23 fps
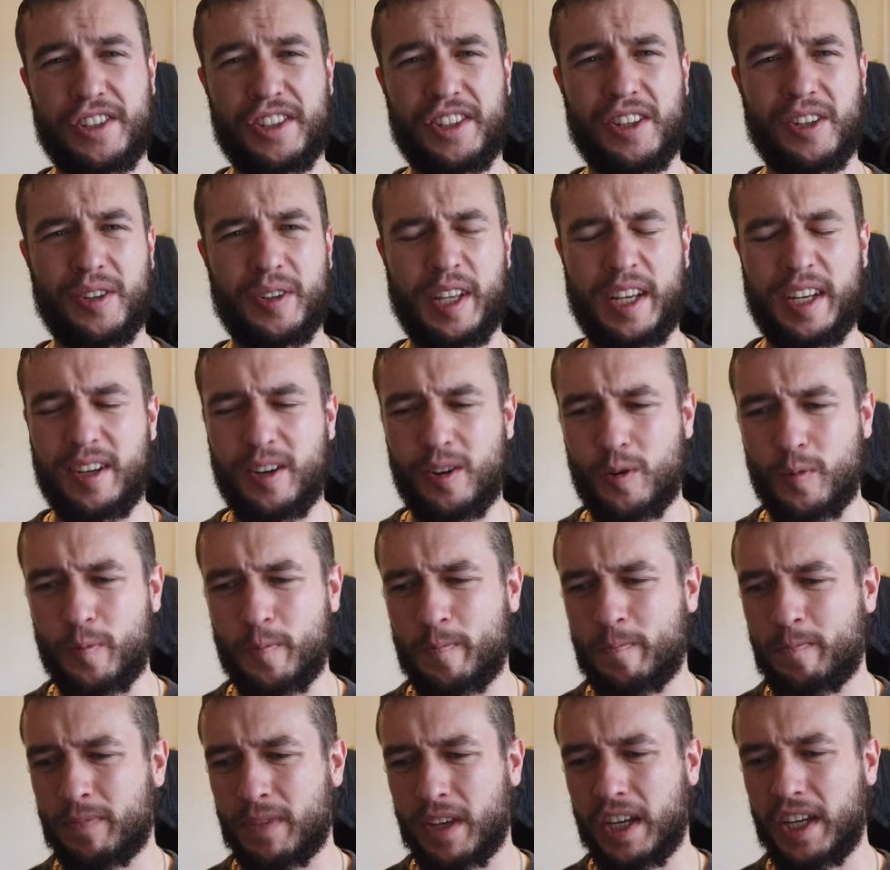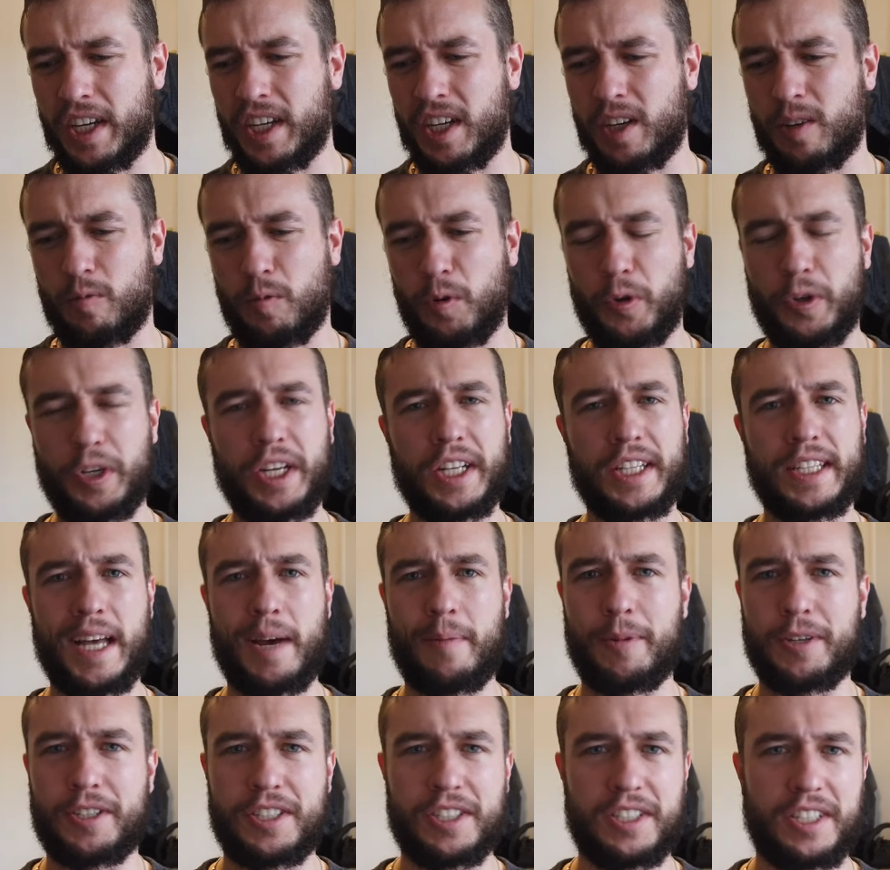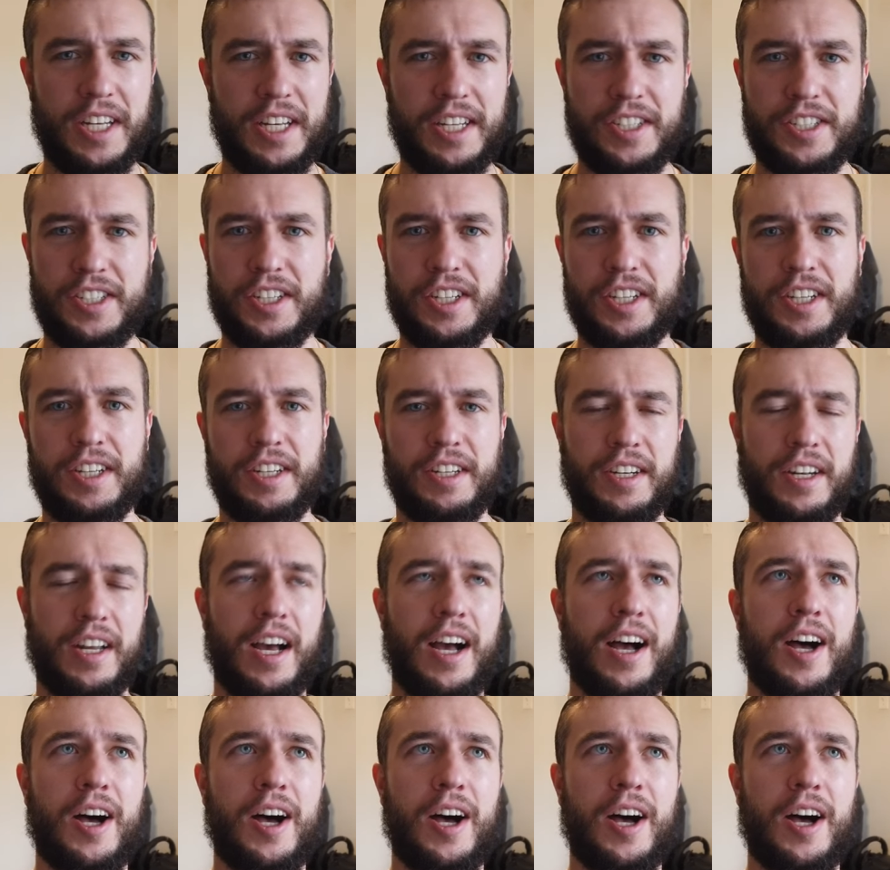You know, they don't really get that much attention.